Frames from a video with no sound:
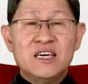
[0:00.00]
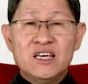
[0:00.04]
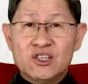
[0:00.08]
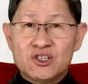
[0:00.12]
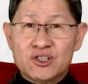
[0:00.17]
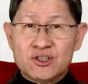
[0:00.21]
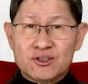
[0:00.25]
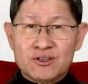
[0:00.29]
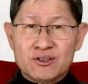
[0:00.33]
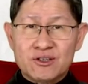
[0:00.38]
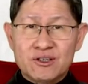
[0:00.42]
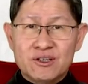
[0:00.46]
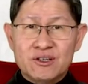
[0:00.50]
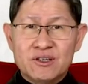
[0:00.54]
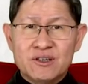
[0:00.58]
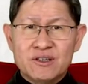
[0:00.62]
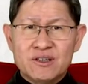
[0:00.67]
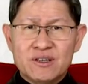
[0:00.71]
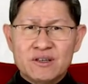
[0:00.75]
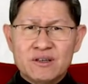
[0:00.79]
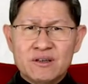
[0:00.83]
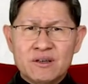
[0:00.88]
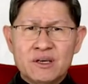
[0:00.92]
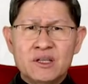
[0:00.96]
Easter
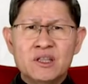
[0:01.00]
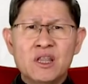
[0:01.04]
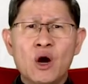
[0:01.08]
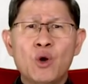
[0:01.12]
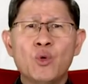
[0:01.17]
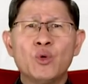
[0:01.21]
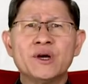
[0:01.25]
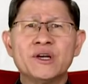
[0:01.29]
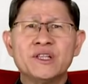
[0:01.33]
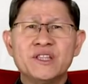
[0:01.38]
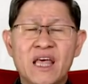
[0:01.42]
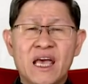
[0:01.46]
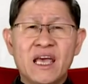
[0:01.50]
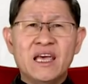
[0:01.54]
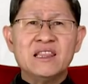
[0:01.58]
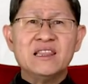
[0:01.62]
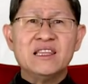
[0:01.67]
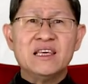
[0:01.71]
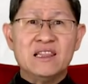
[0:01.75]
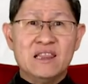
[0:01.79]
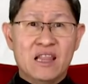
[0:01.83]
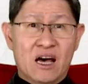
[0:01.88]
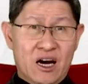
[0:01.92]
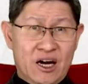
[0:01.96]
in our
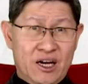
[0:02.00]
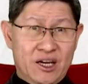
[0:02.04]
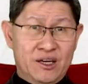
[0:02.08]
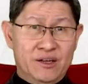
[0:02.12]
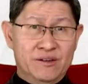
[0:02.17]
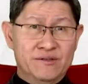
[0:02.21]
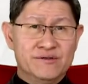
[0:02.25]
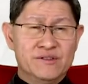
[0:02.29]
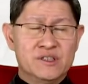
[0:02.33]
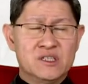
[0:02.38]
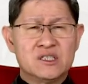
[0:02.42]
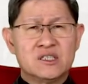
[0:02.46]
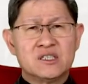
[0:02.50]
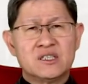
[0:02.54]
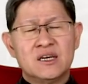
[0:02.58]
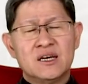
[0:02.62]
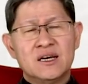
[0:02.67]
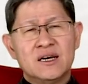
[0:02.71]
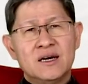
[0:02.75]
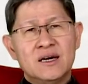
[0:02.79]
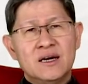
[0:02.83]
daily lives.